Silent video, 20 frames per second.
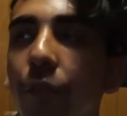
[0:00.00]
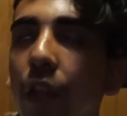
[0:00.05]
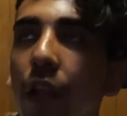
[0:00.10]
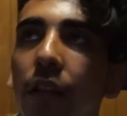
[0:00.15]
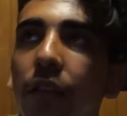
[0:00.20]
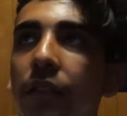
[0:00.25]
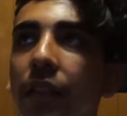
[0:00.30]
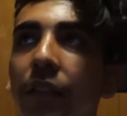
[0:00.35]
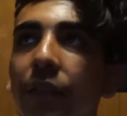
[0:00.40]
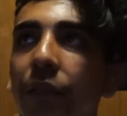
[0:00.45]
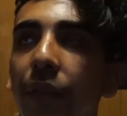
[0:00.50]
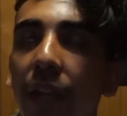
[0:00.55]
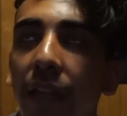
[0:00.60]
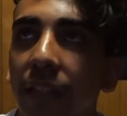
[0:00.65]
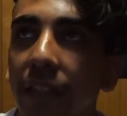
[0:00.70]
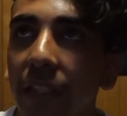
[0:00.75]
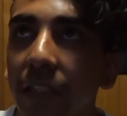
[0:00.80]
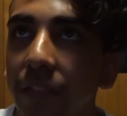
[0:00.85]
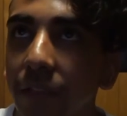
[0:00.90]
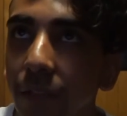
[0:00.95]
vlog like 5
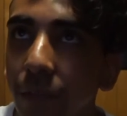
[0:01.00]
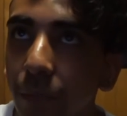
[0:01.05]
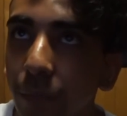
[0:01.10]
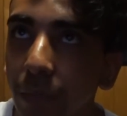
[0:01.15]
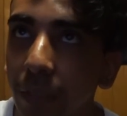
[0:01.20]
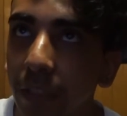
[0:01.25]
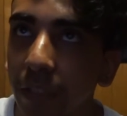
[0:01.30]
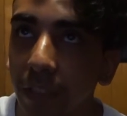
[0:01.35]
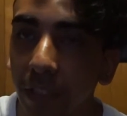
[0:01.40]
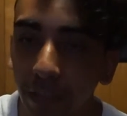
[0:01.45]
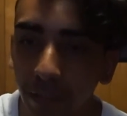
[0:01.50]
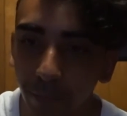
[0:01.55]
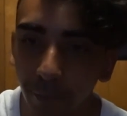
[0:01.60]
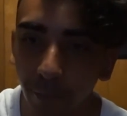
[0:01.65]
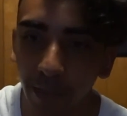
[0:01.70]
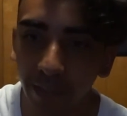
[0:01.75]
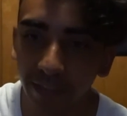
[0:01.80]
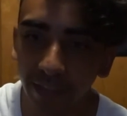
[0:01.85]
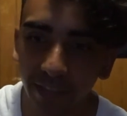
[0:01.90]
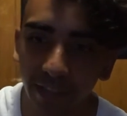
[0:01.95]
days of the week. And then
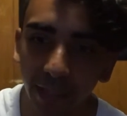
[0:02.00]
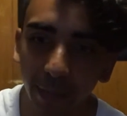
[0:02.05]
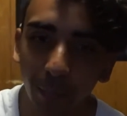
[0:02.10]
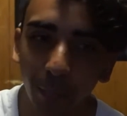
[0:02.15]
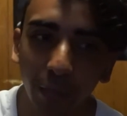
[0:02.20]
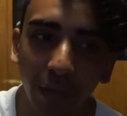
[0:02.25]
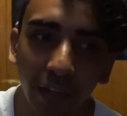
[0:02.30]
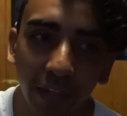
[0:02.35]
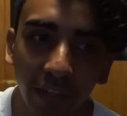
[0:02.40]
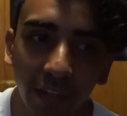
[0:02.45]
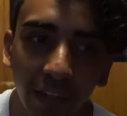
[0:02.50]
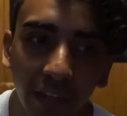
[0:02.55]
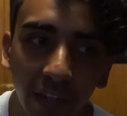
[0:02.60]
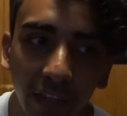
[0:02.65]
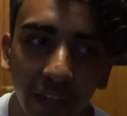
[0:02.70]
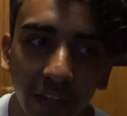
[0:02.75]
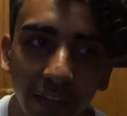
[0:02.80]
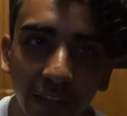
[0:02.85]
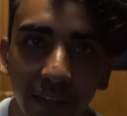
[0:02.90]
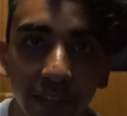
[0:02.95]
when I take that break,
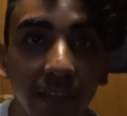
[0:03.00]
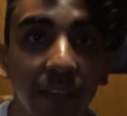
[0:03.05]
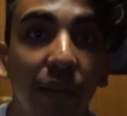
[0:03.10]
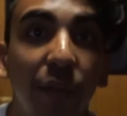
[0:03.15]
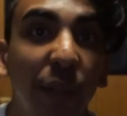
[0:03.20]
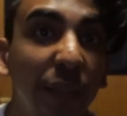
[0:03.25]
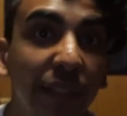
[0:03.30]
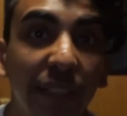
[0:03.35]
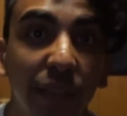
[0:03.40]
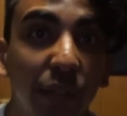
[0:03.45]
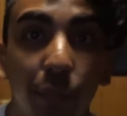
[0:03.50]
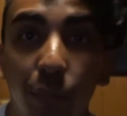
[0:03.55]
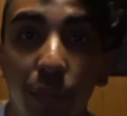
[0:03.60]
it's like I wanna take a